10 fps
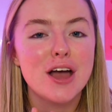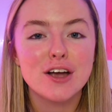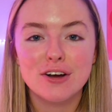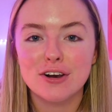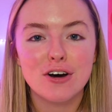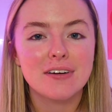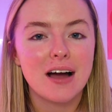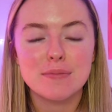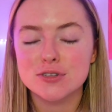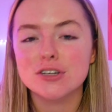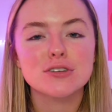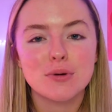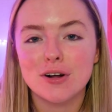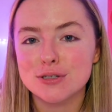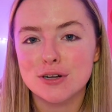good luck. I'm sure you were
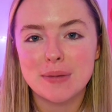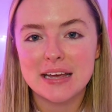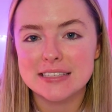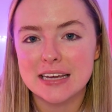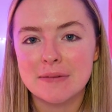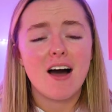all doing amazing.